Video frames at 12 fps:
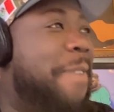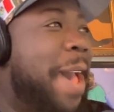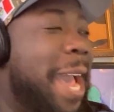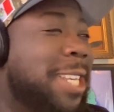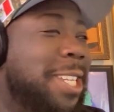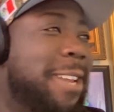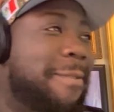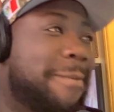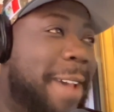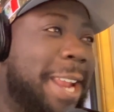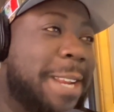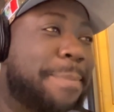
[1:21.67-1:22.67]
fact
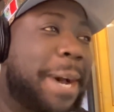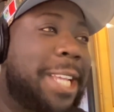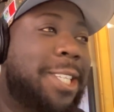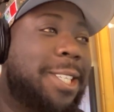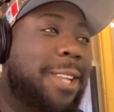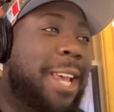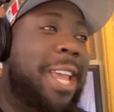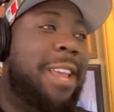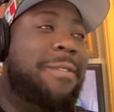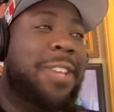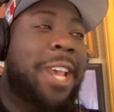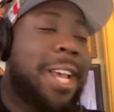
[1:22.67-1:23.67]
invented by
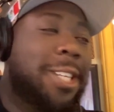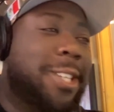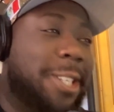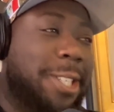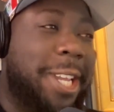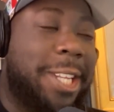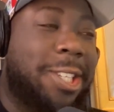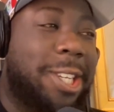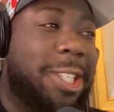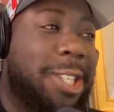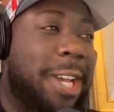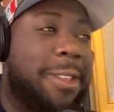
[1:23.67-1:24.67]
slaves to teach
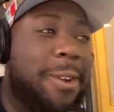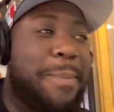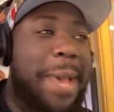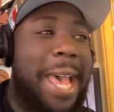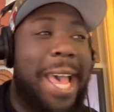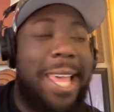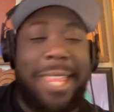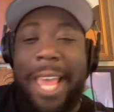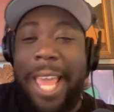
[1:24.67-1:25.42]
each other math.